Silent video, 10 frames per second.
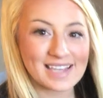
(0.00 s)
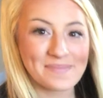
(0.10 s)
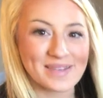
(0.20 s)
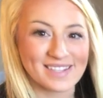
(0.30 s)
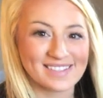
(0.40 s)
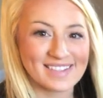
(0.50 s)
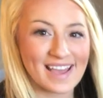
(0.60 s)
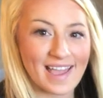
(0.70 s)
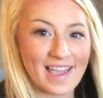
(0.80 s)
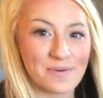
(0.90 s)
I'm here
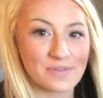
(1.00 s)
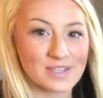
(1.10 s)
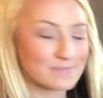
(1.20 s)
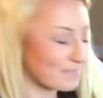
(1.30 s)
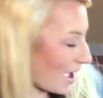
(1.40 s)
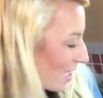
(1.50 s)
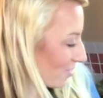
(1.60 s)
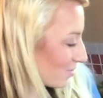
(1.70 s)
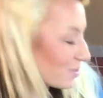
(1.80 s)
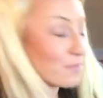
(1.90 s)
today with this
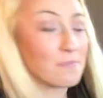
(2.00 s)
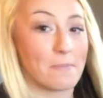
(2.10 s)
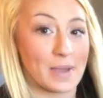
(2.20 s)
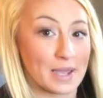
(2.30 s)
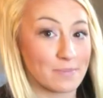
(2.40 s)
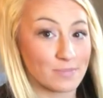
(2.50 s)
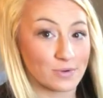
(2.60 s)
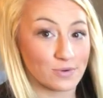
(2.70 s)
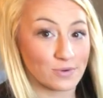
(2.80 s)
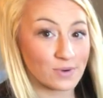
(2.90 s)
bathroom
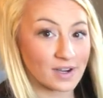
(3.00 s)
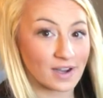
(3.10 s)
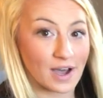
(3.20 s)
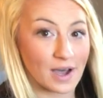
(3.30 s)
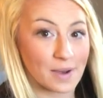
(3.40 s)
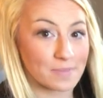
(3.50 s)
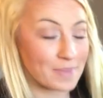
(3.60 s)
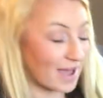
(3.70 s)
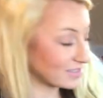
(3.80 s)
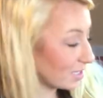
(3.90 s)
bamboo
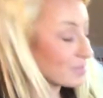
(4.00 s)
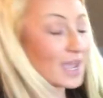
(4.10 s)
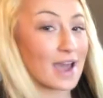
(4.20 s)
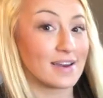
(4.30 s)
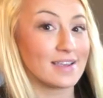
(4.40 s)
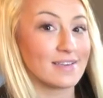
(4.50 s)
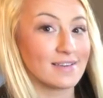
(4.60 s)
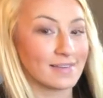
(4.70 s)
bathtub caddy.